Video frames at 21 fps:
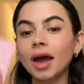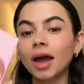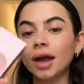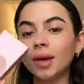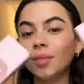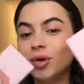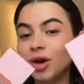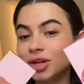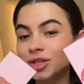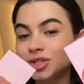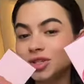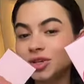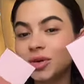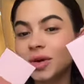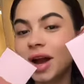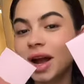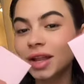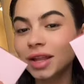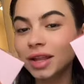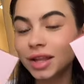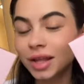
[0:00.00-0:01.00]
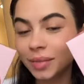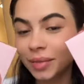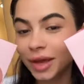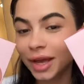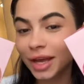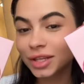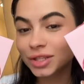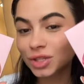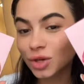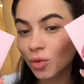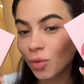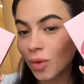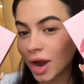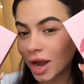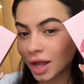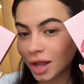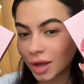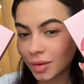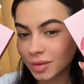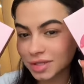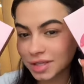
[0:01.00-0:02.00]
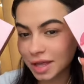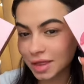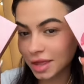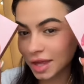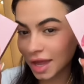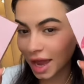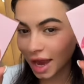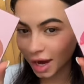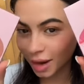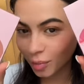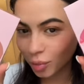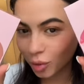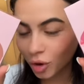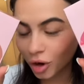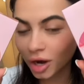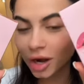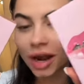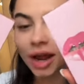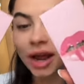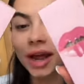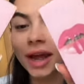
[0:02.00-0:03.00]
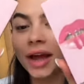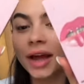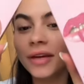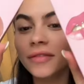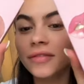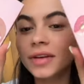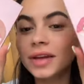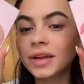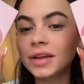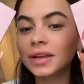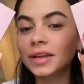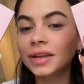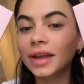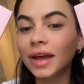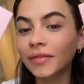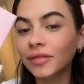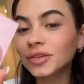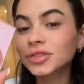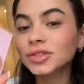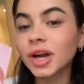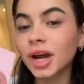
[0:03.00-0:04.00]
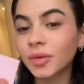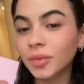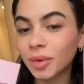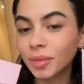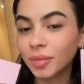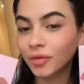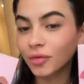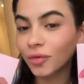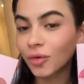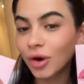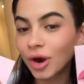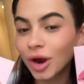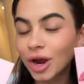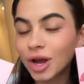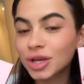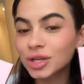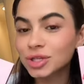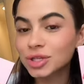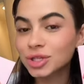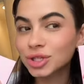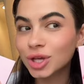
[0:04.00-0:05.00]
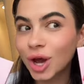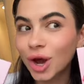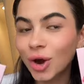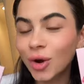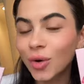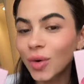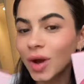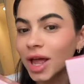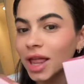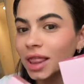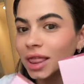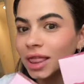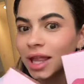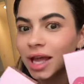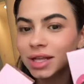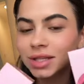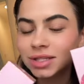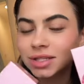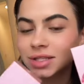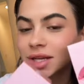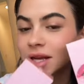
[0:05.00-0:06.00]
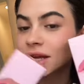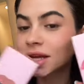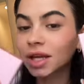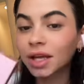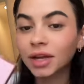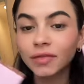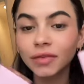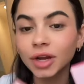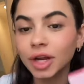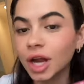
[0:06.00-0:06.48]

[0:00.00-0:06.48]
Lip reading: bought 2 Kylie lip kits while I was at the airport. I have never tried one before, so let's give it a